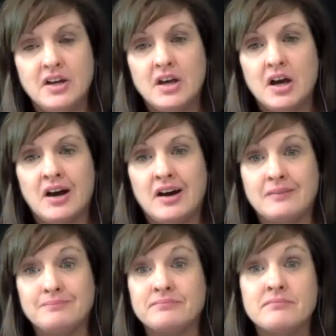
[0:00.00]

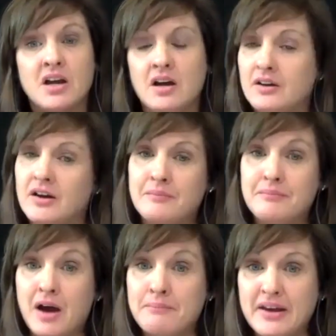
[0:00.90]

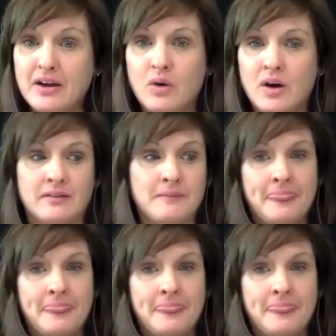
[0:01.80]
A big one.